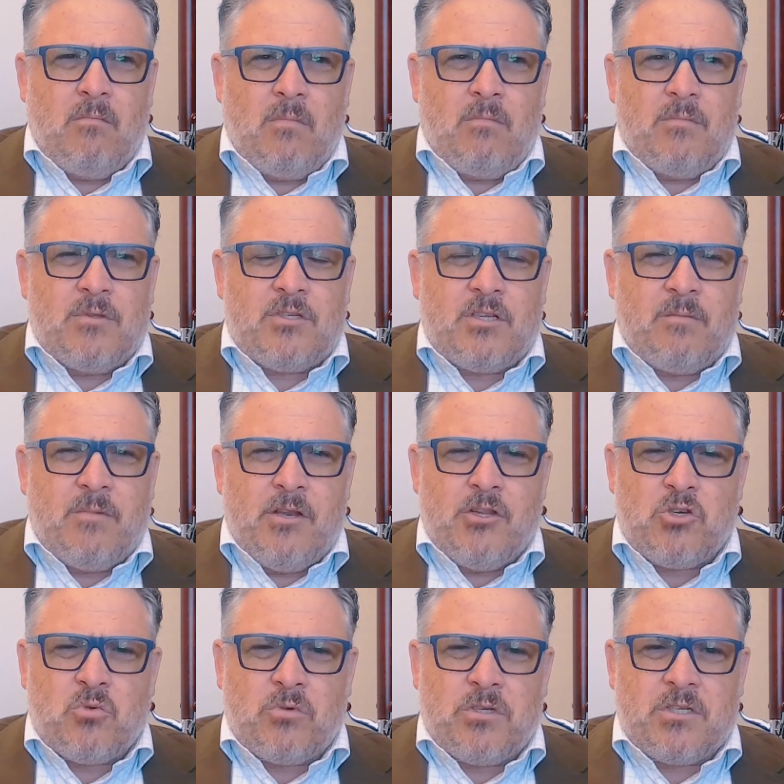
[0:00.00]
some
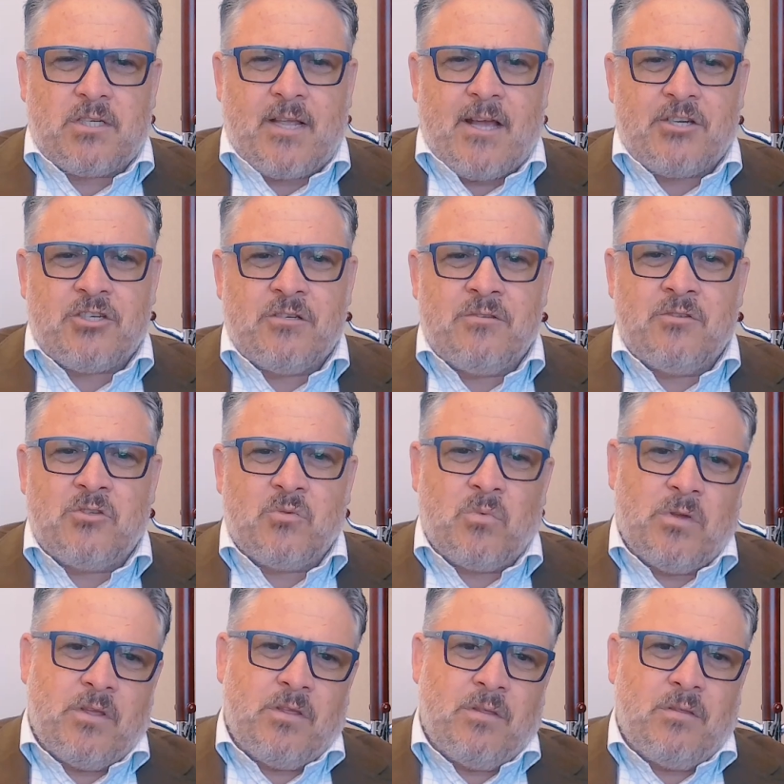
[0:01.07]
initial discussions
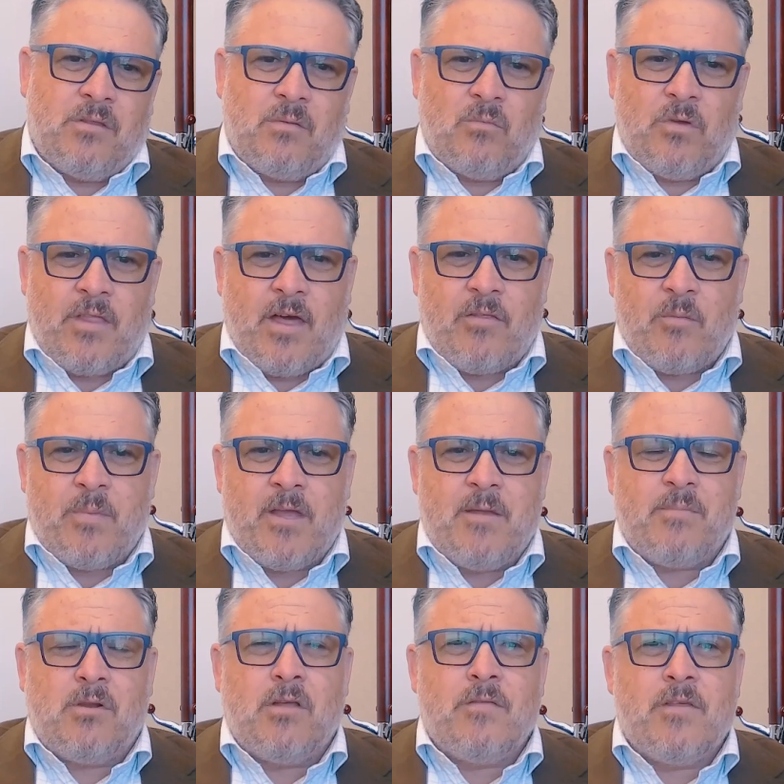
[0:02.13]
with other
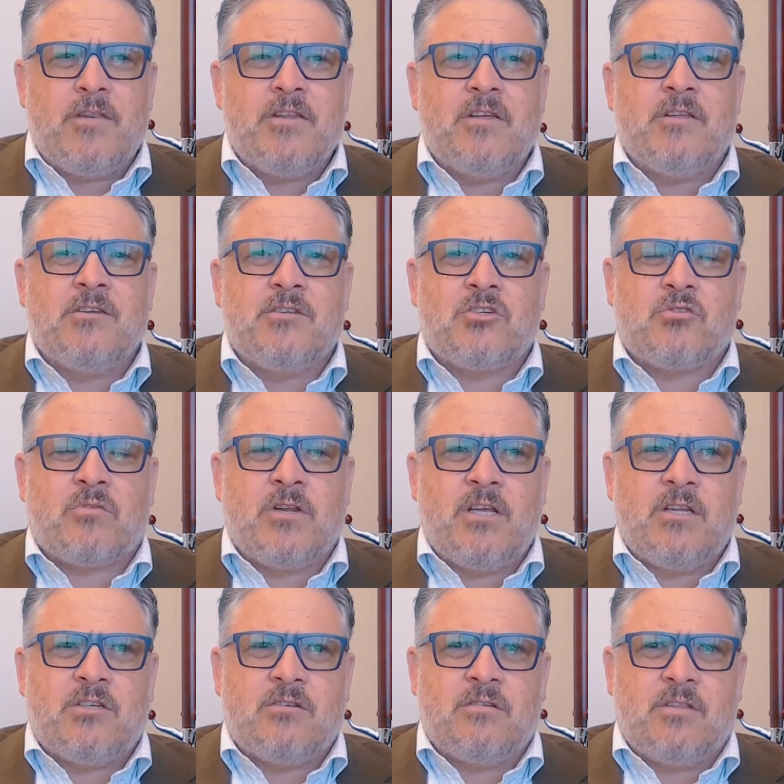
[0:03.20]
people in the
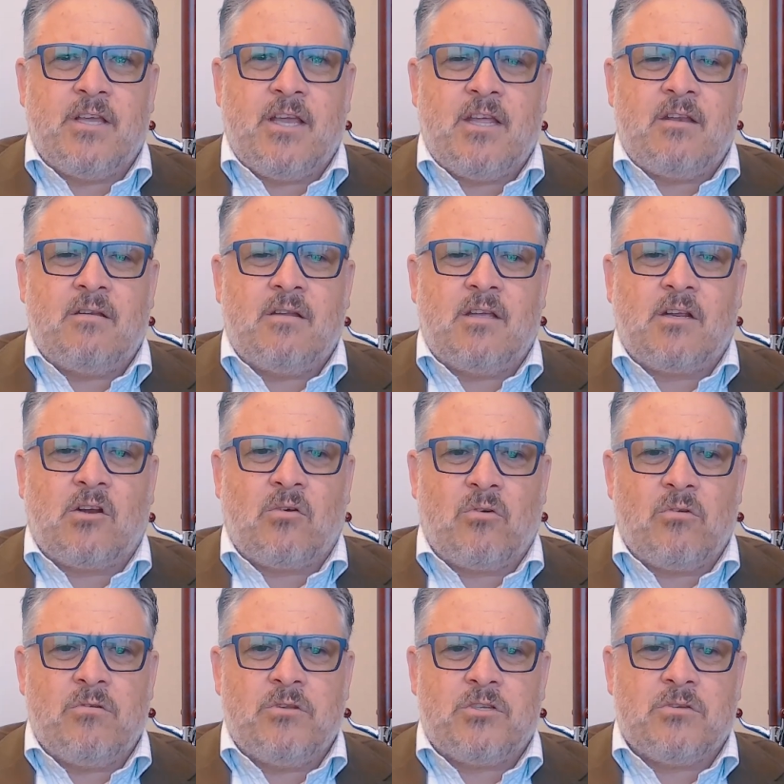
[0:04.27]
industry to then it
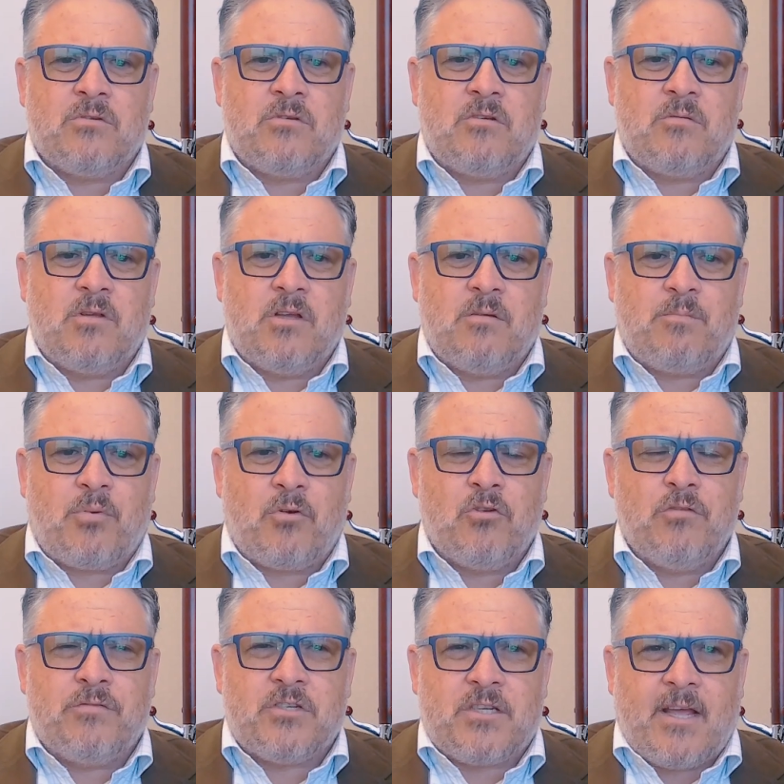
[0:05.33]
grew to an
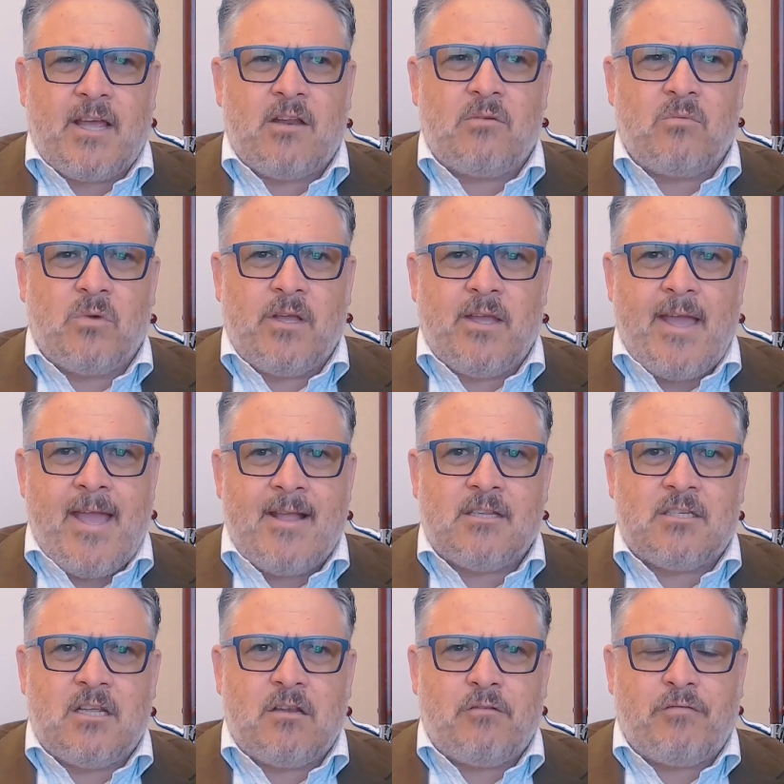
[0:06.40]
approved state where
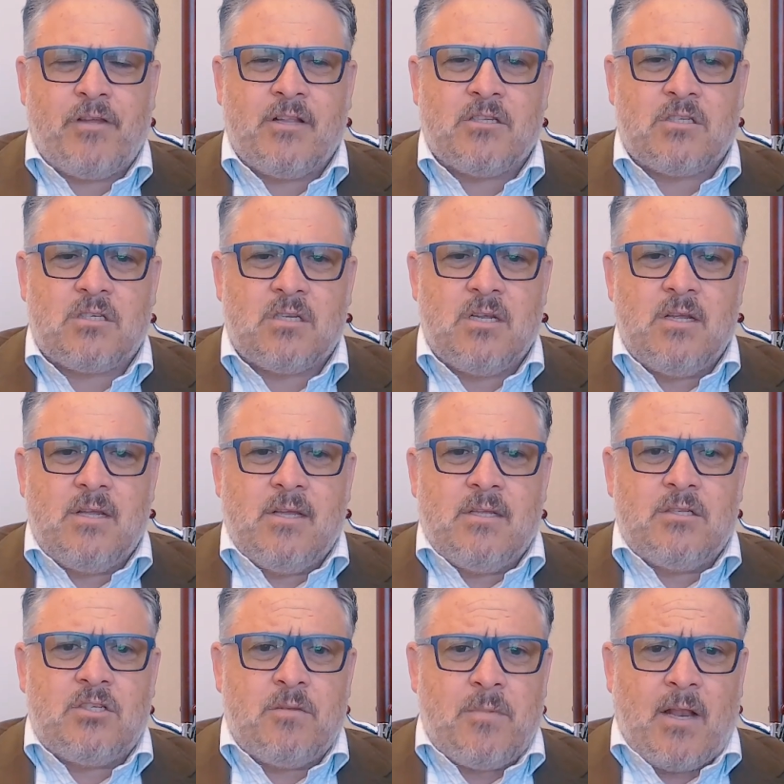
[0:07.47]
Ansett Defence
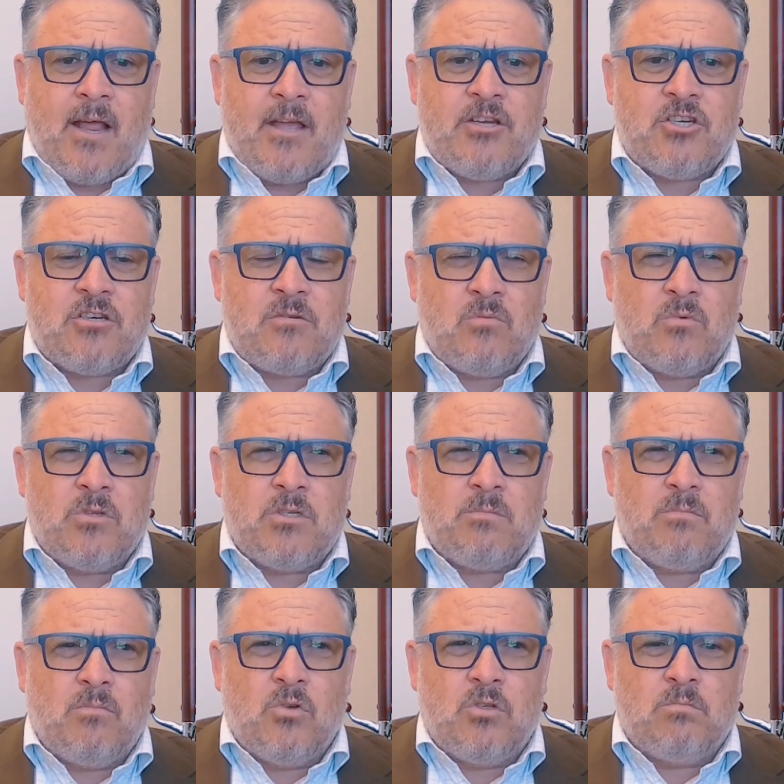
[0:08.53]
simulation was
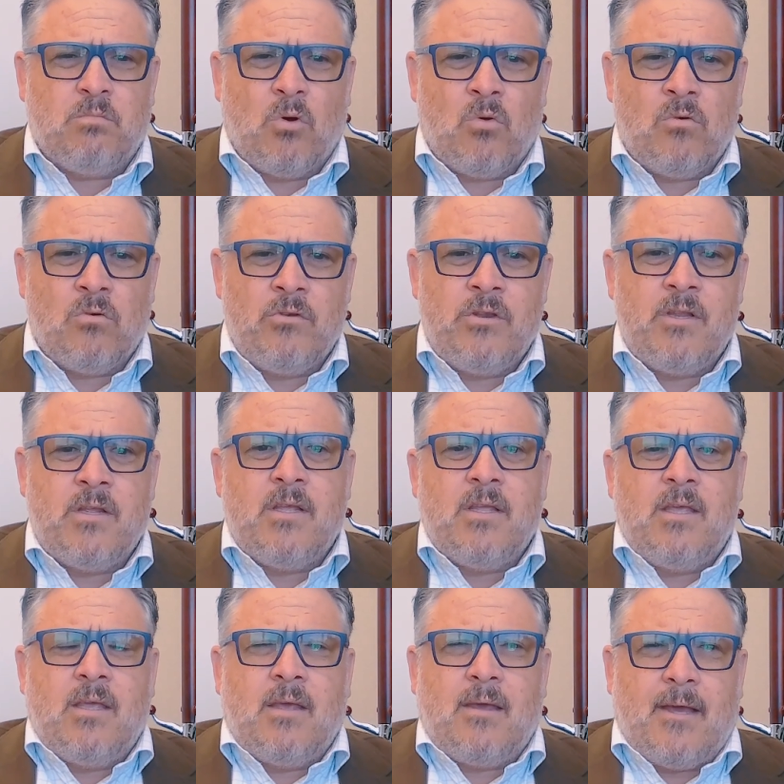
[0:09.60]
born,
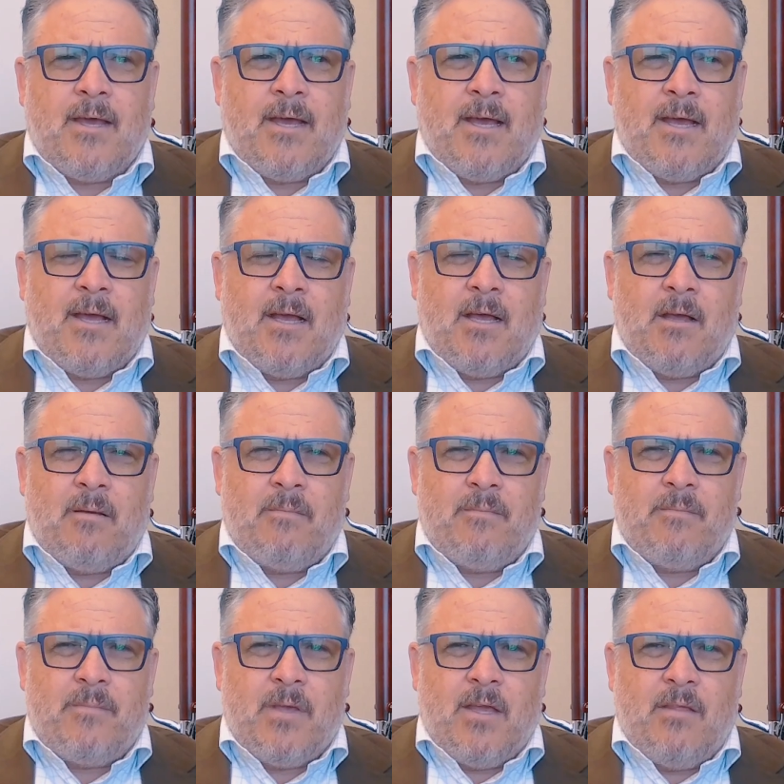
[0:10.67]

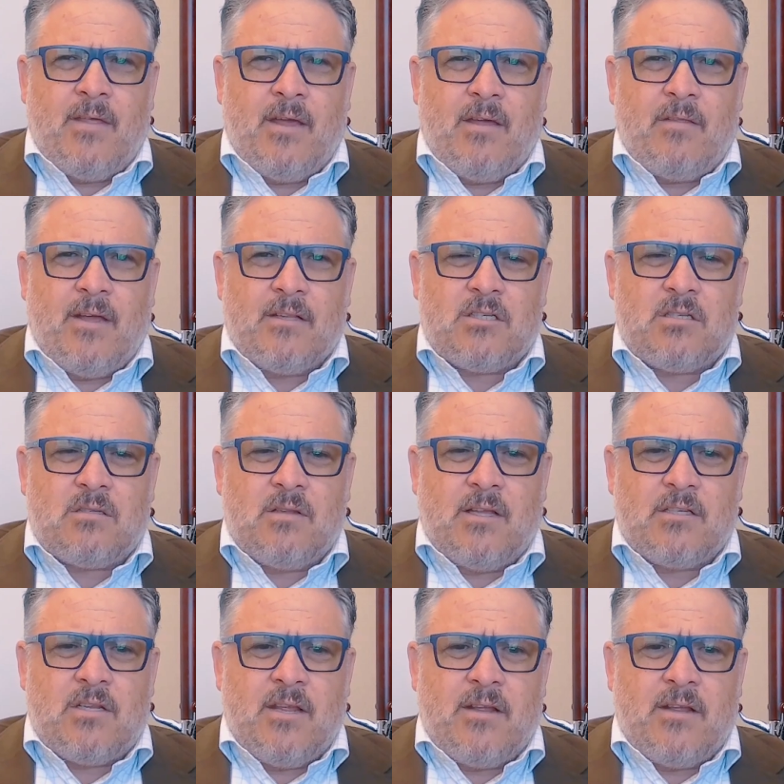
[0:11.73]
and that's now